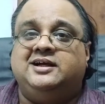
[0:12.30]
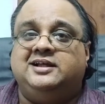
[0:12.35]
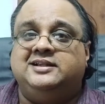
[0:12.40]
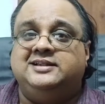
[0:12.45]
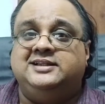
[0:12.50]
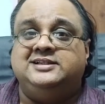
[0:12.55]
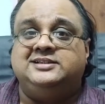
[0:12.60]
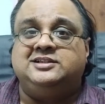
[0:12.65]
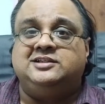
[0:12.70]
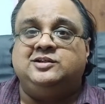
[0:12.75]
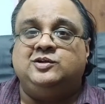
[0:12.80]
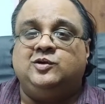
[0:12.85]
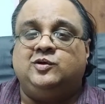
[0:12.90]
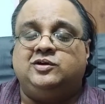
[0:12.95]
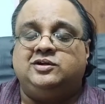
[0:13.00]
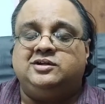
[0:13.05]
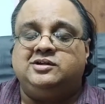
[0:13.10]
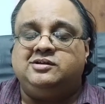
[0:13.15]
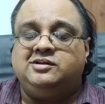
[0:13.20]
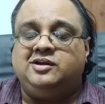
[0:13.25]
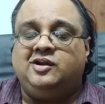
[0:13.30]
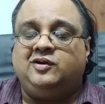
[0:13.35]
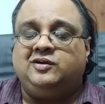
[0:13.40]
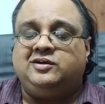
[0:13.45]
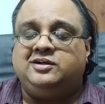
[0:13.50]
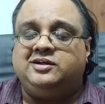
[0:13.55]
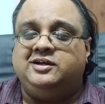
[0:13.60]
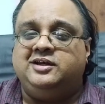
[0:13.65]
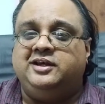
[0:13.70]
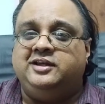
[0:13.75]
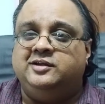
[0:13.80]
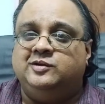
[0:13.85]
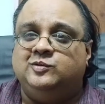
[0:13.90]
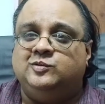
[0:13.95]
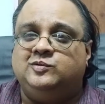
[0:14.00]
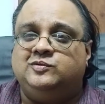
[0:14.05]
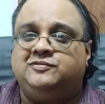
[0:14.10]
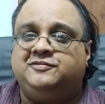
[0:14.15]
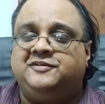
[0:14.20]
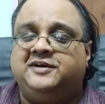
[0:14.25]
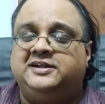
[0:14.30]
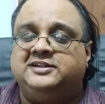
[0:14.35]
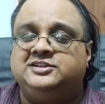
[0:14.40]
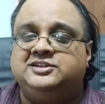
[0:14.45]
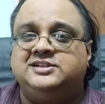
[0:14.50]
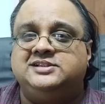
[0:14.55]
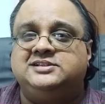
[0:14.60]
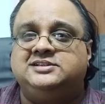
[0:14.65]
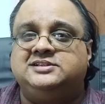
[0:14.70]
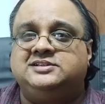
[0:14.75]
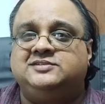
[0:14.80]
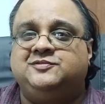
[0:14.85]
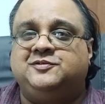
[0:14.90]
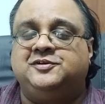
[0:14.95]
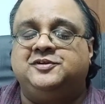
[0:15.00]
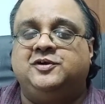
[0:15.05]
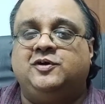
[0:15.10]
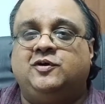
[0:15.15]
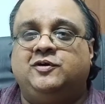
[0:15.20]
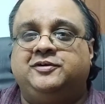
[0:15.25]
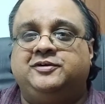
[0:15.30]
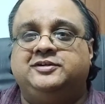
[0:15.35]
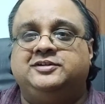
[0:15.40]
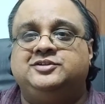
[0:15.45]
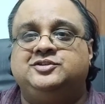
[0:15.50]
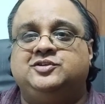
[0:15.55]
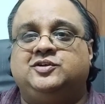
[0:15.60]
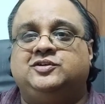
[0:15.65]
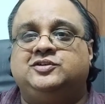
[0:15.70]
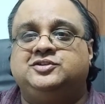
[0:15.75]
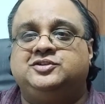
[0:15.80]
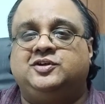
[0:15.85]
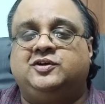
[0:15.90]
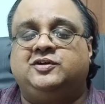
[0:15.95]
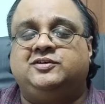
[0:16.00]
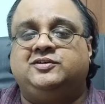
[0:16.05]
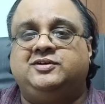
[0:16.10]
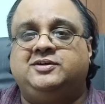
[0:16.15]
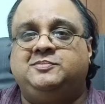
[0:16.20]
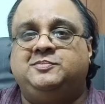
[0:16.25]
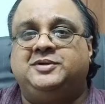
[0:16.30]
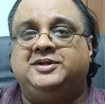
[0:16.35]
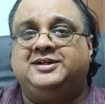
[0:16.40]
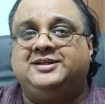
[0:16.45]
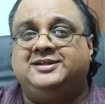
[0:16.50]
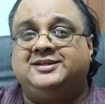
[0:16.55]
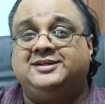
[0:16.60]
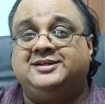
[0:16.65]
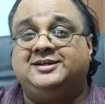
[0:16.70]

These are not new franchises for the horror genre, but